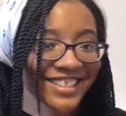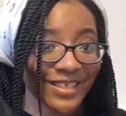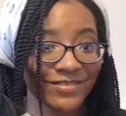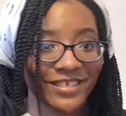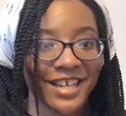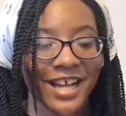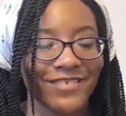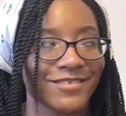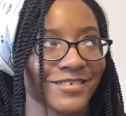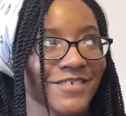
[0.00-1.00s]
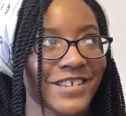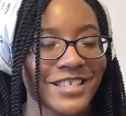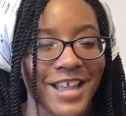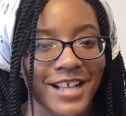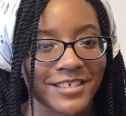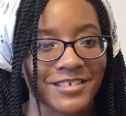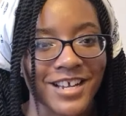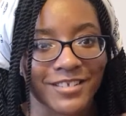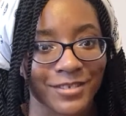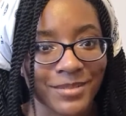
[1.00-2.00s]
Thankfully, I don't throw away tags
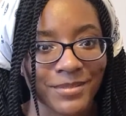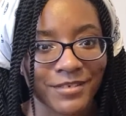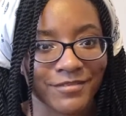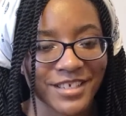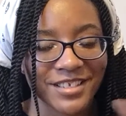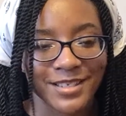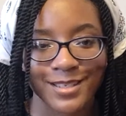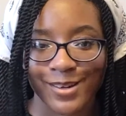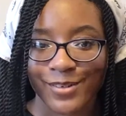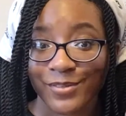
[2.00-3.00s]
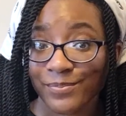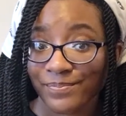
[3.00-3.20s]
until I know something fits, so I